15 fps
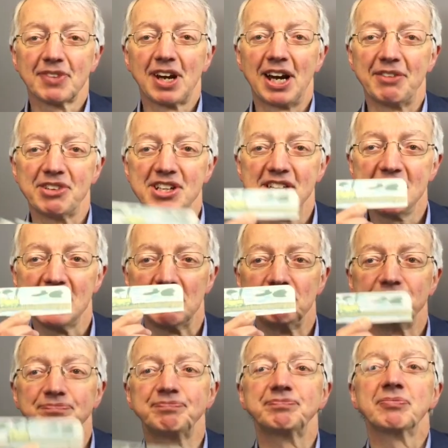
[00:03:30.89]
I have it here.
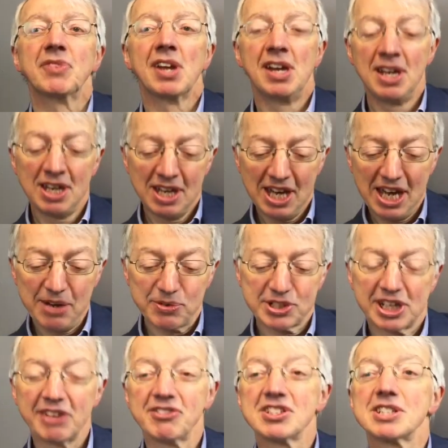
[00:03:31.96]
It was
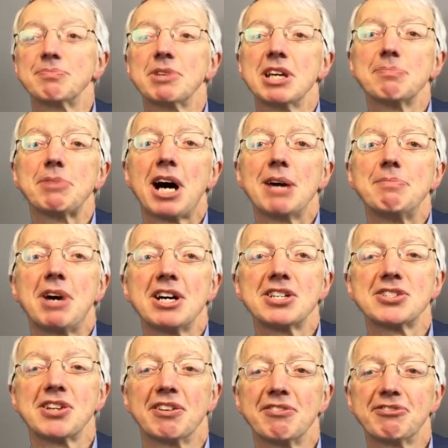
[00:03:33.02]
given to me by my
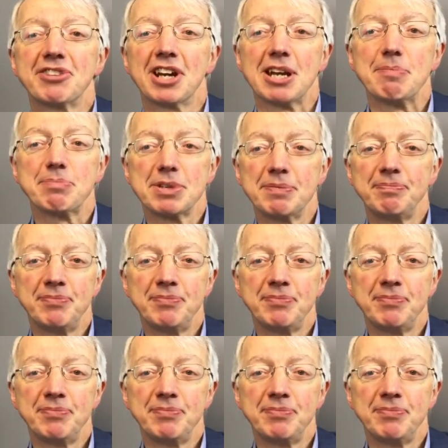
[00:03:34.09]
son Philip.